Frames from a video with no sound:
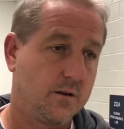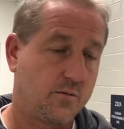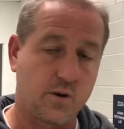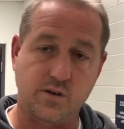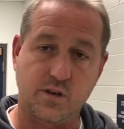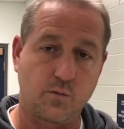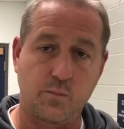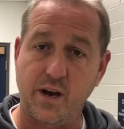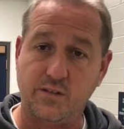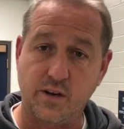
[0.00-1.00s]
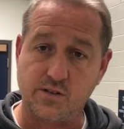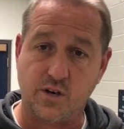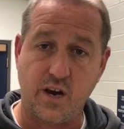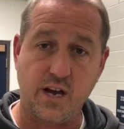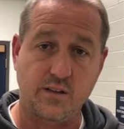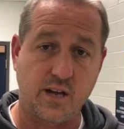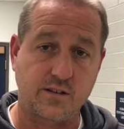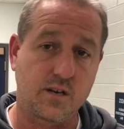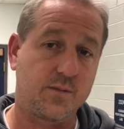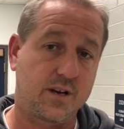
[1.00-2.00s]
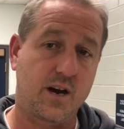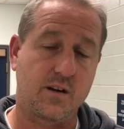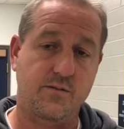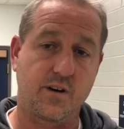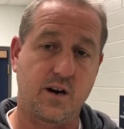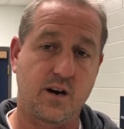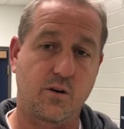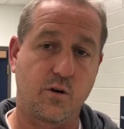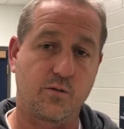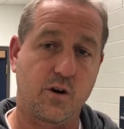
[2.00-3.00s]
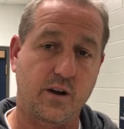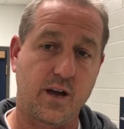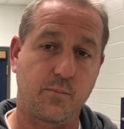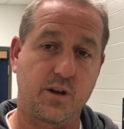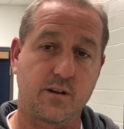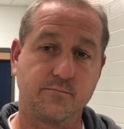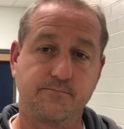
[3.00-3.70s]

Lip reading: Focus on what makes us great, and that's going to be kind of our overall game plan.